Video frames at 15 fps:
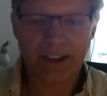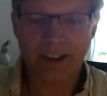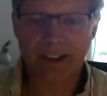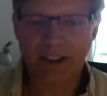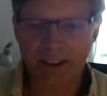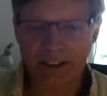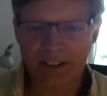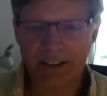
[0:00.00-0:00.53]

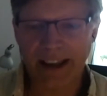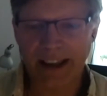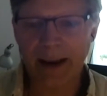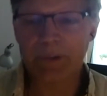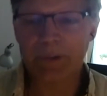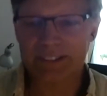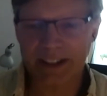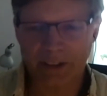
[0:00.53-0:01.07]
a
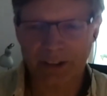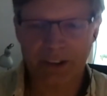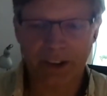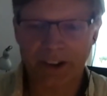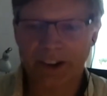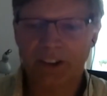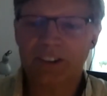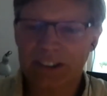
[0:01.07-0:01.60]
cabinet
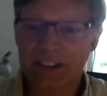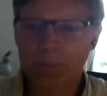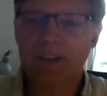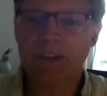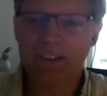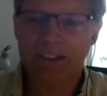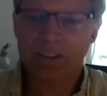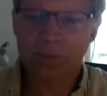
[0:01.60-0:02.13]
secretary or
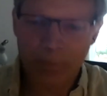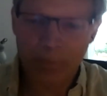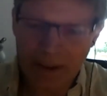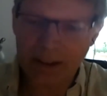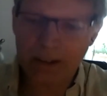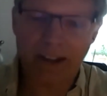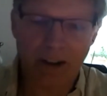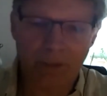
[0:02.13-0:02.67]
someone
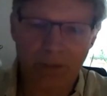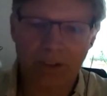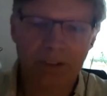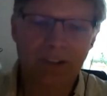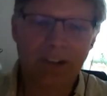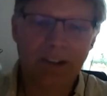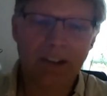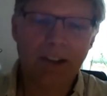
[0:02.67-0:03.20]
middle level.